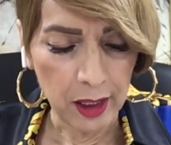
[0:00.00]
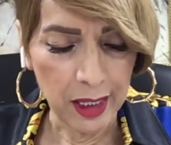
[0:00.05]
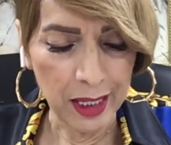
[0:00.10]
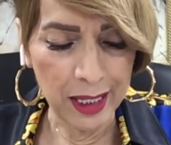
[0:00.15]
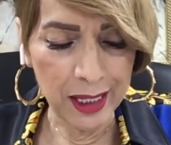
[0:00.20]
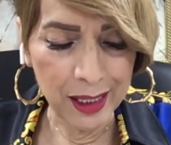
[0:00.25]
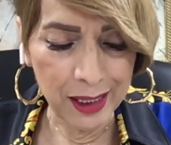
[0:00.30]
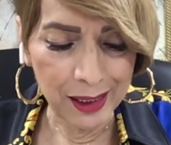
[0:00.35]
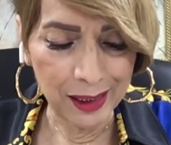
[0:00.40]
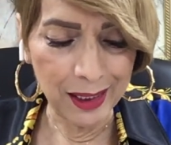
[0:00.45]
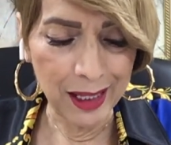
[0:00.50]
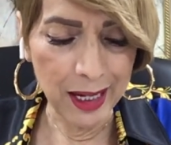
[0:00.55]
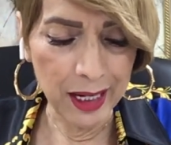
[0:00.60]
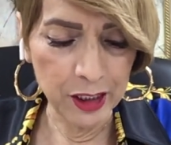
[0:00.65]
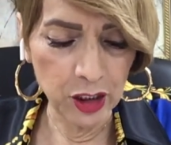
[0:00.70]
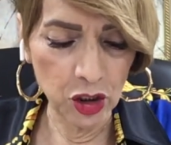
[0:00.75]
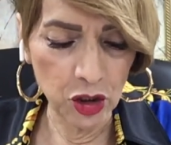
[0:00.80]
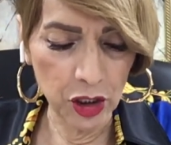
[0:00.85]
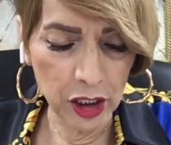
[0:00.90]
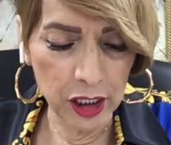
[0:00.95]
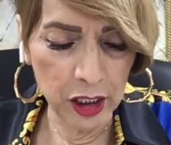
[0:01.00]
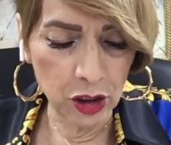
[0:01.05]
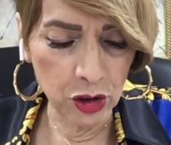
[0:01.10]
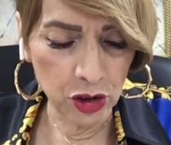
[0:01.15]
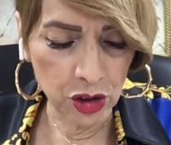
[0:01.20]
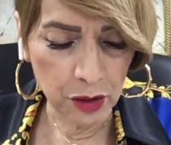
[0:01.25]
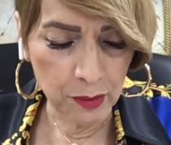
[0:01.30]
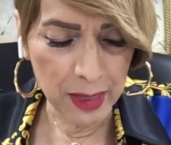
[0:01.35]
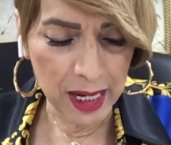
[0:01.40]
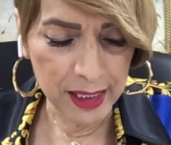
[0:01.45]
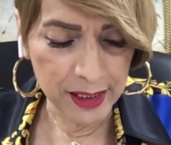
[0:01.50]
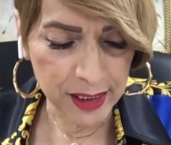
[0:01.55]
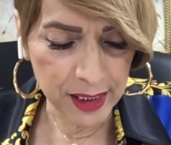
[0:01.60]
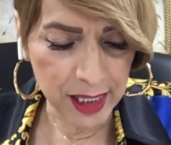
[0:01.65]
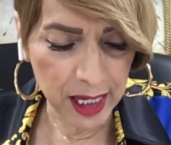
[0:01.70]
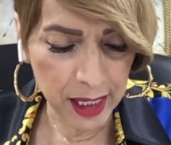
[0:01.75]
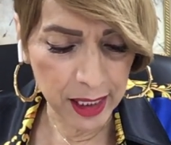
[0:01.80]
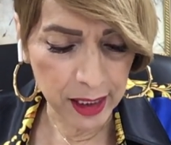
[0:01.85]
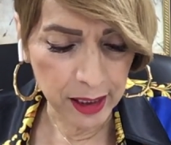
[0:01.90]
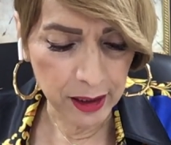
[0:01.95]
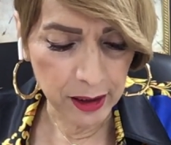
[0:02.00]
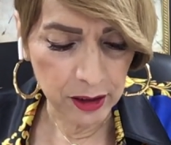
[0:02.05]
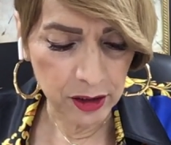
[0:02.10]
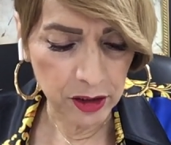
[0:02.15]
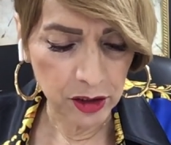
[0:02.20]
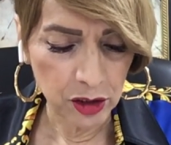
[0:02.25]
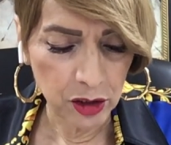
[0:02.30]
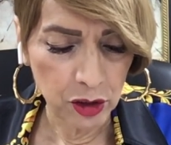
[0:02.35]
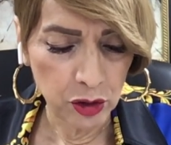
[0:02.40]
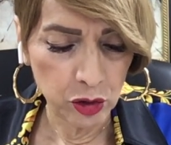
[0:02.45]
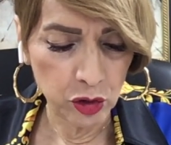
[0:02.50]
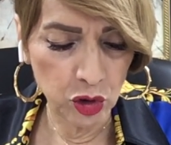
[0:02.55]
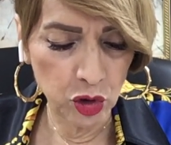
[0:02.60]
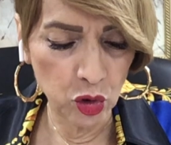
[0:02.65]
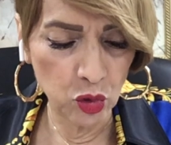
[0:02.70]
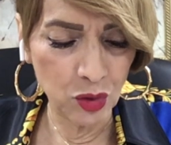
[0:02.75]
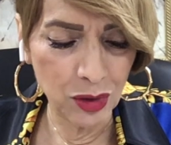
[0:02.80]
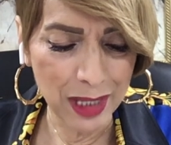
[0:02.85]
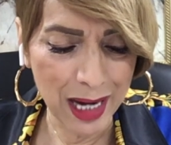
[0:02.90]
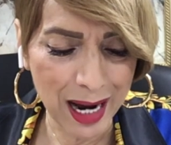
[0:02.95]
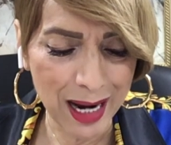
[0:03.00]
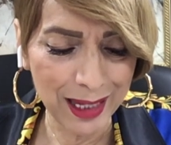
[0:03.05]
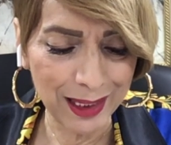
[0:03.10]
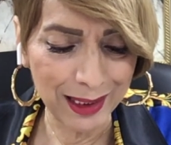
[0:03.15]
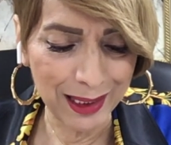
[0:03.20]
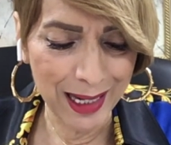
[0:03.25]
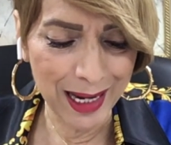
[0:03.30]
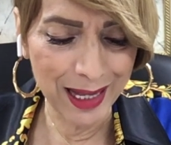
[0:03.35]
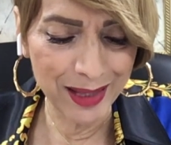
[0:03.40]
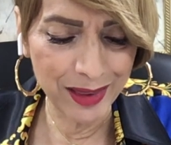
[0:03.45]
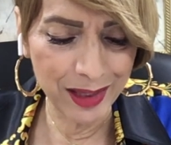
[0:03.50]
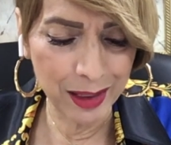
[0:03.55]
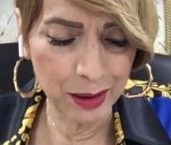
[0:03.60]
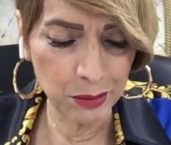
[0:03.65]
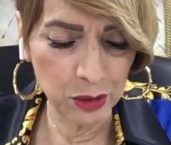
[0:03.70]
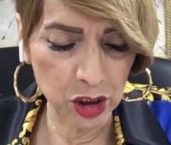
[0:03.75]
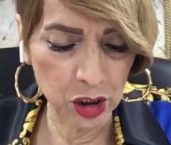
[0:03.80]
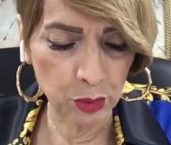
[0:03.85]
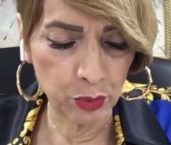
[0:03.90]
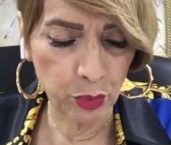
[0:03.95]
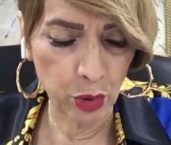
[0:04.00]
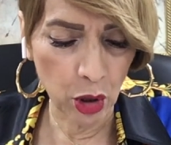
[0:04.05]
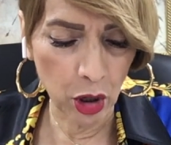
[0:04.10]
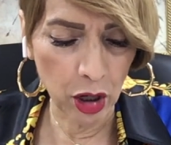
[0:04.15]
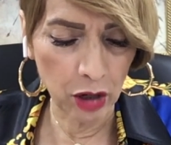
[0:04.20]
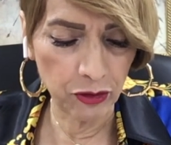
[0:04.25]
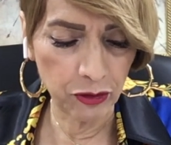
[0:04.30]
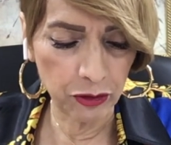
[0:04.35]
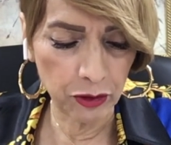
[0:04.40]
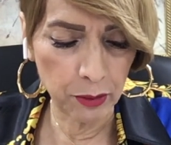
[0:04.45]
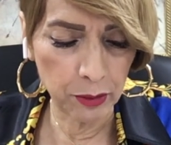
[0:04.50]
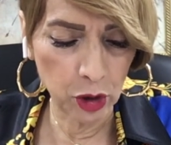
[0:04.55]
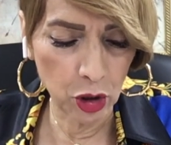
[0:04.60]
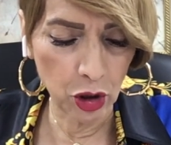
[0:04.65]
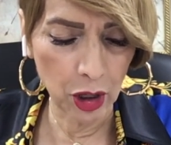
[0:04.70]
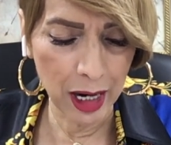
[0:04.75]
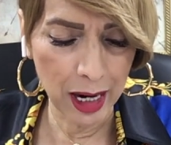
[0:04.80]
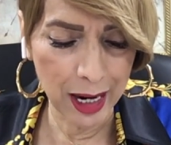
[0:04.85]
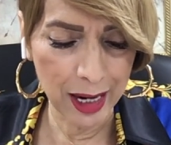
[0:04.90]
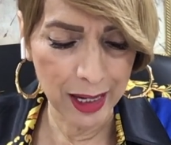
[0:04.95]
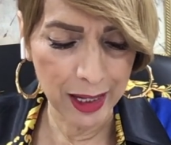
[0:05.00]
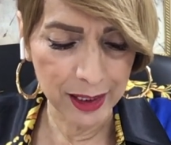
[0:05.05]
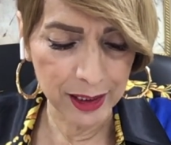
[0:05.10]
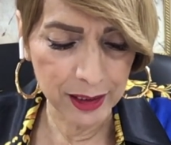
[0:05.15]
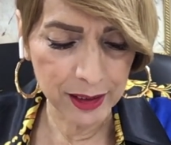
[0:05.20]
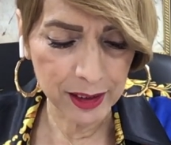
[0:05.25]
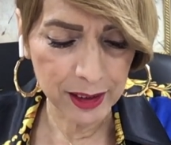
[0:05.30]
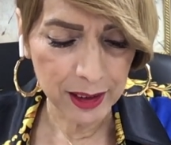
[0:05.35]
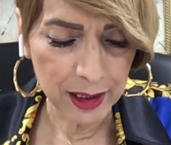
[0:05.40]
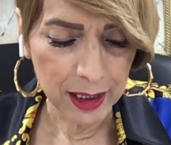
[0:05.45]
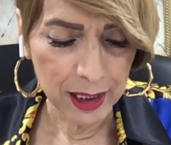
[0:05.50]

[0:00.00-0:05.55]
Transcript: Incline your ear to my sayings. Do not let them depart from your eyes.